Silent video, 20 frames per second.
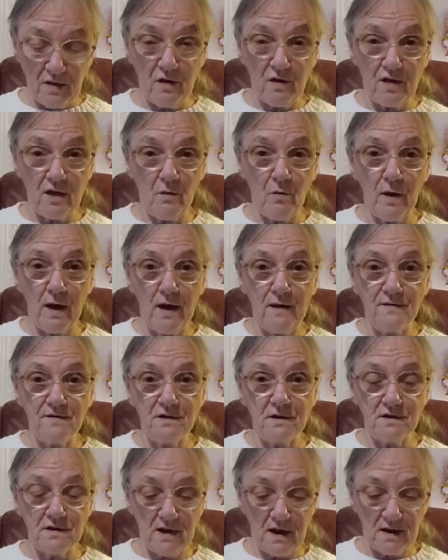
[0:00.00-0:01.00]
The other
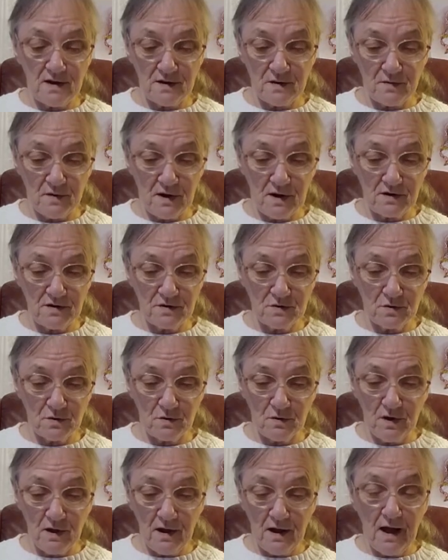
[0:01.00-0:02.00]
wives are dead anyway,
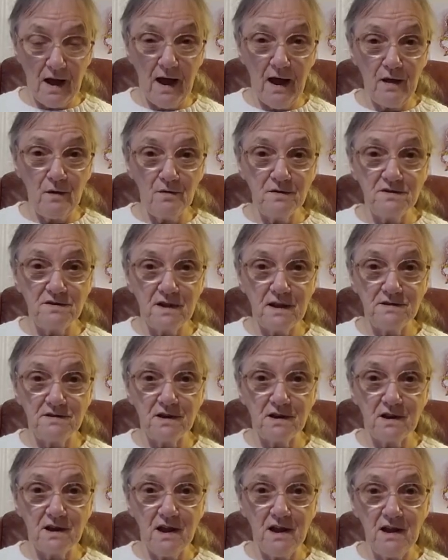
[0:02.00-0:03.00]
so I was
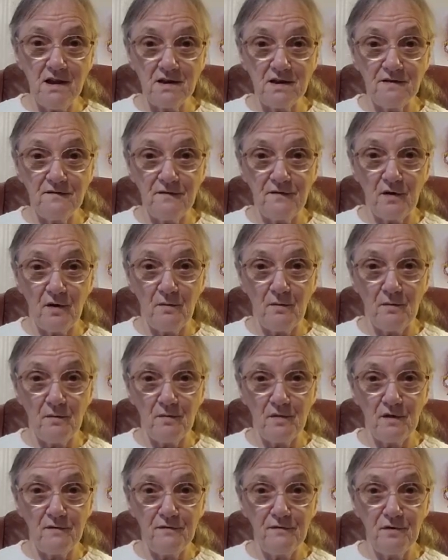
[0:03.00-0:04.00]
designated
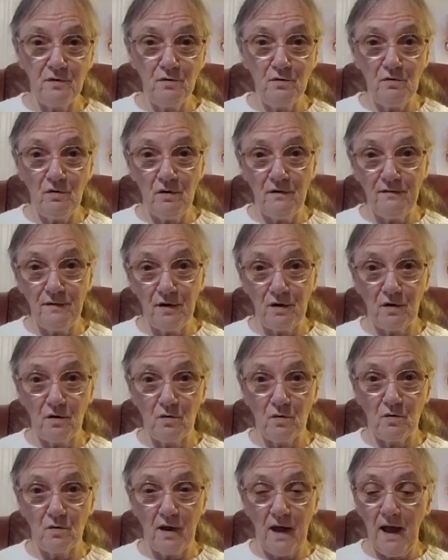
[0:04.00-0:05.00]
from the funeral for to
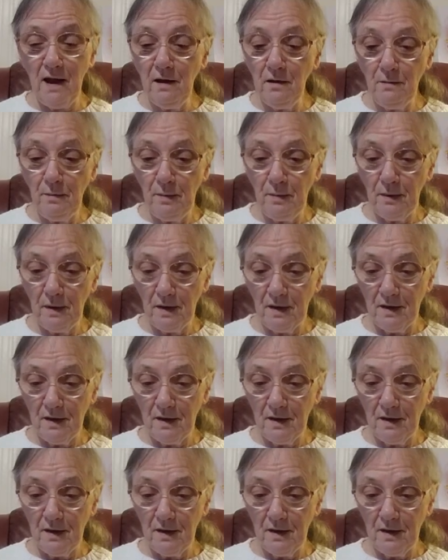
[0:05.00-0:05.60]
go and help.